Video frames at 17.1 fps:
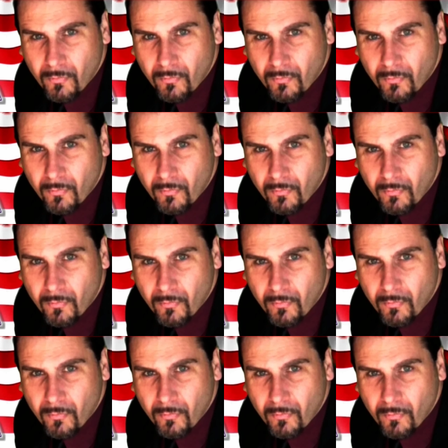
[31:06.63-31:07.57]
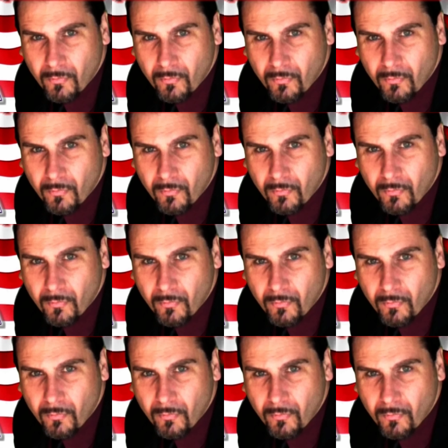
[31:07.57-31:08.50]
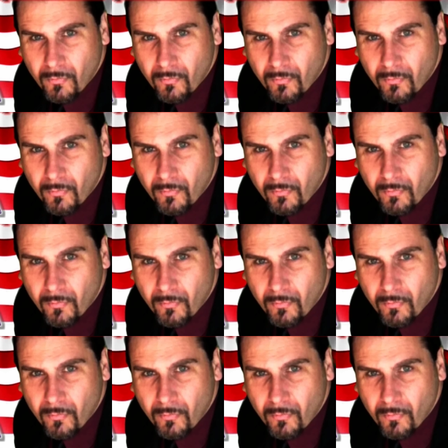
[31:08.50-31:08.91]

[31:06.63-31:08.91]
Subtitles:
(no one is talking)